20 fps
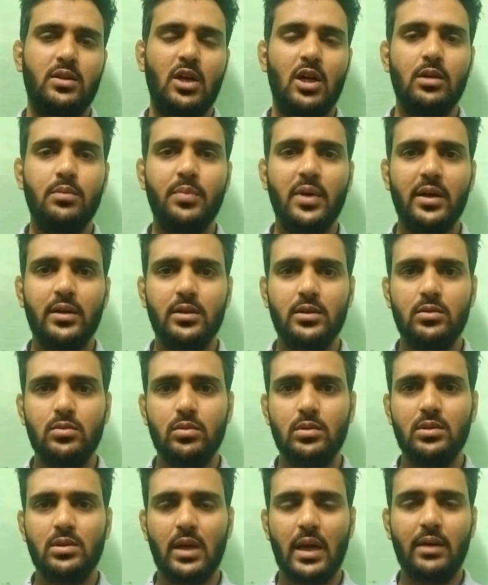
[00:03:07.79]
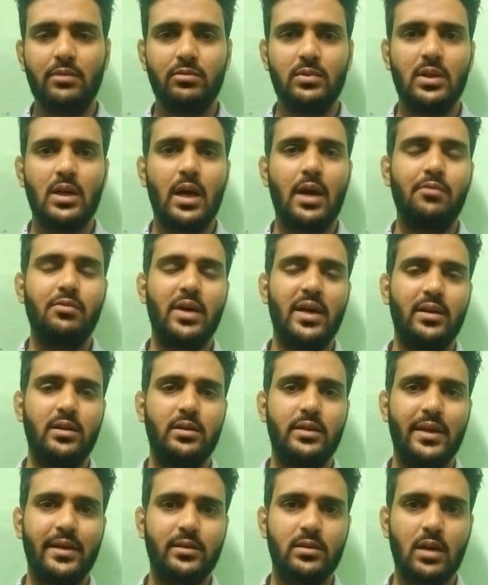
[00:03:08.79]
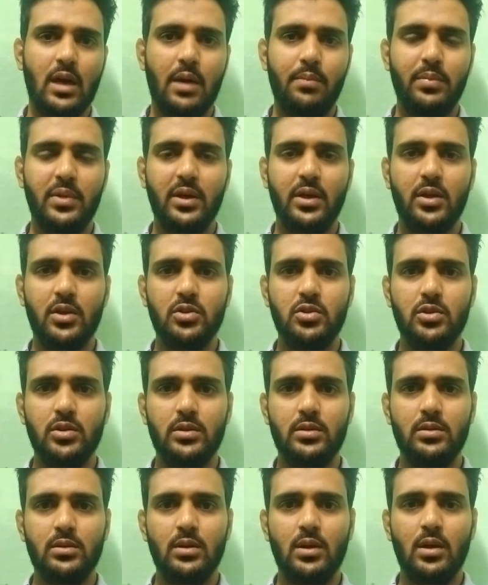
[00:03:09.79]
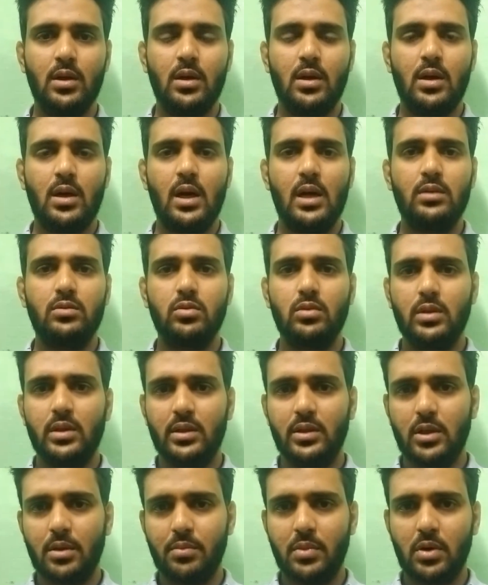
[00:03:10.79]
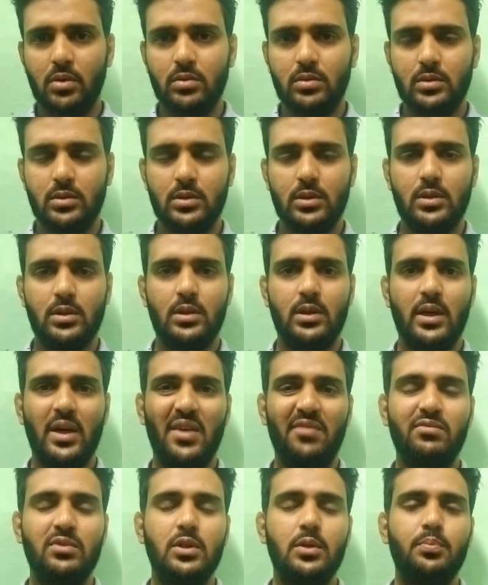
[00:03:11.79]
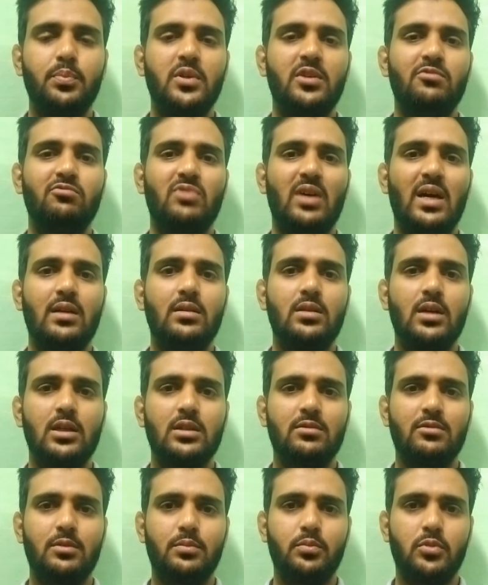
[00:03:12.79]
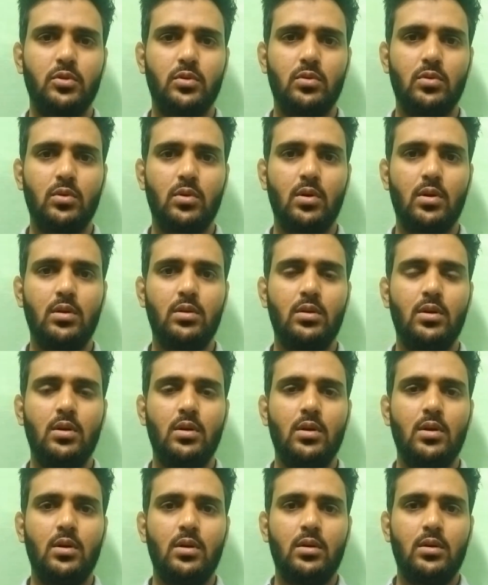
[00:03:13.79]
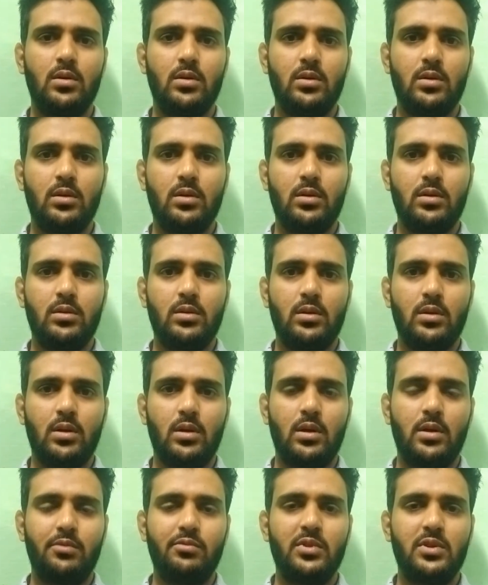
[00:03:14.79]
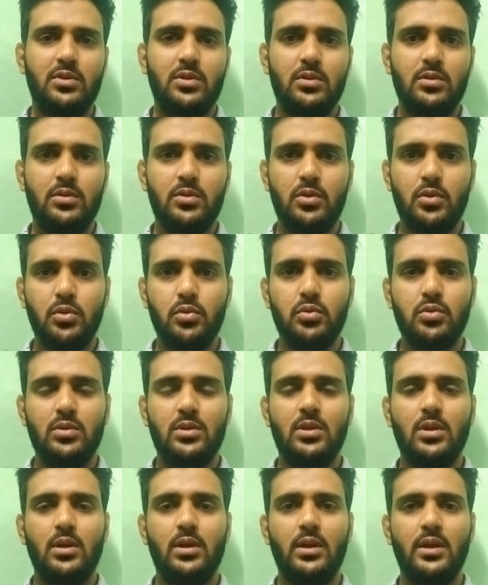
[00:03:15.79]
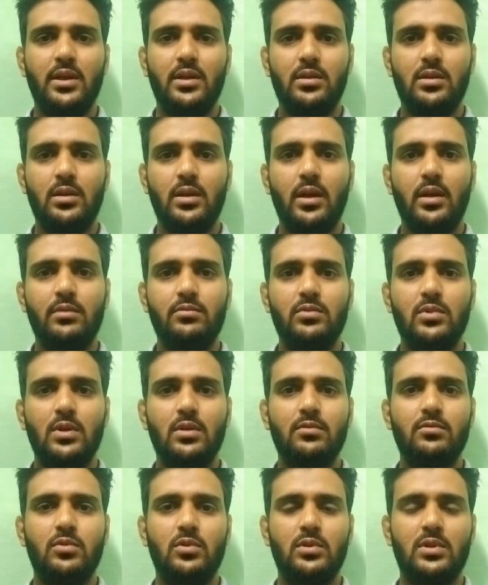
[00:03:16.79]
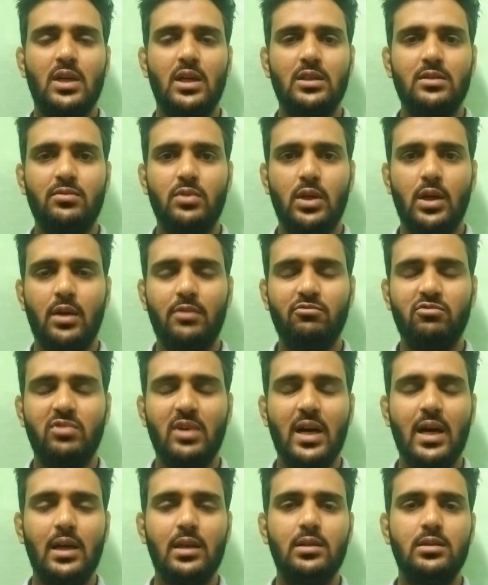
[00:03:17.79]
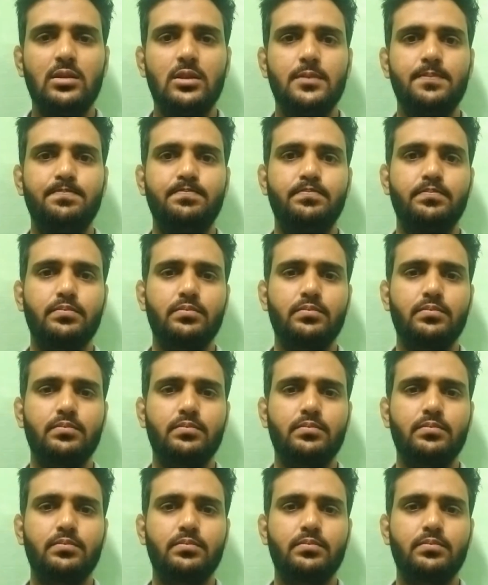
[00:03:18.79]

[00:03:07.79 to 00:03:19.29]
third-party tools like we have AnyDesk application. I also learned about FTP, file transfer protocol, which is used in the network for transferring files.